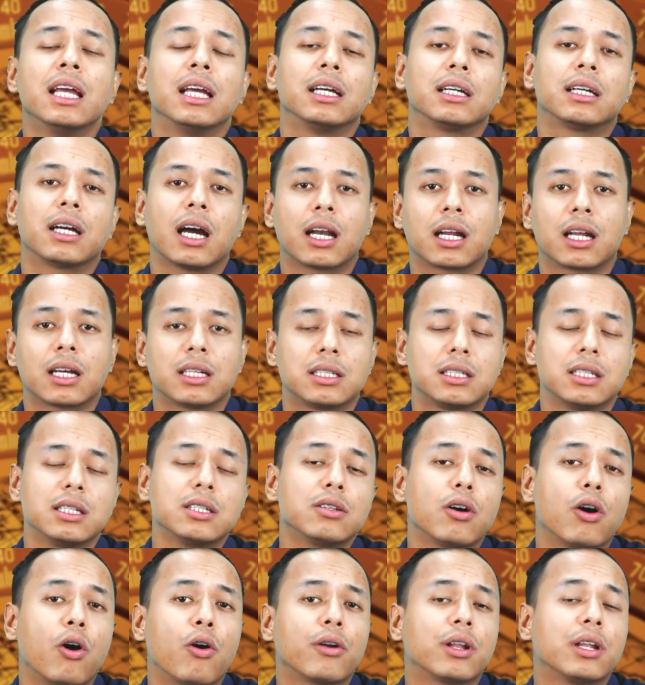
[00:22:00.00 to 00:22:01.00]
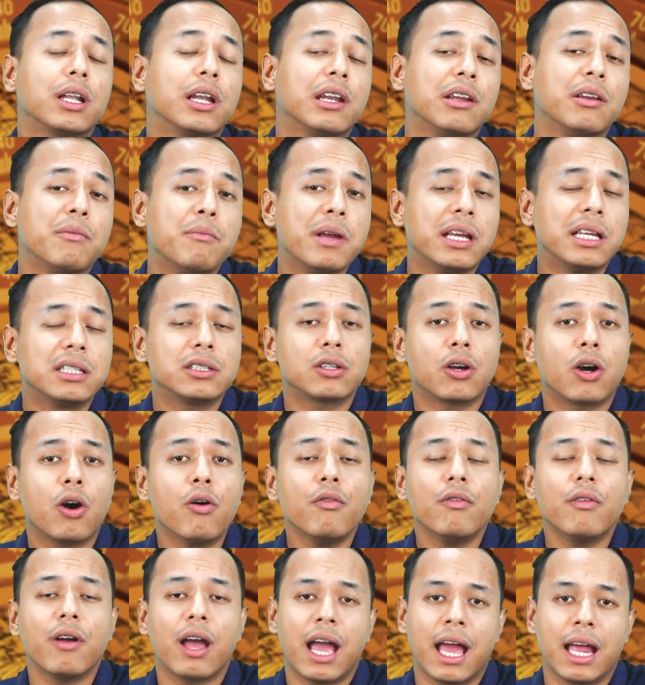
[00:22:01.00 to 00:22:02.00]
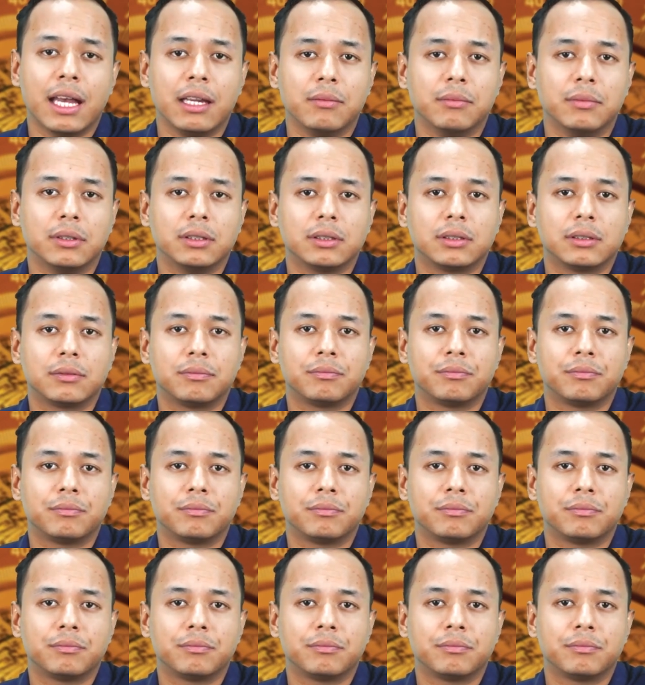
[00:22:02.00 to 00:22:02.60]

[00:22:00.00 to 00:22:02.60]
carcasses or remains of animals.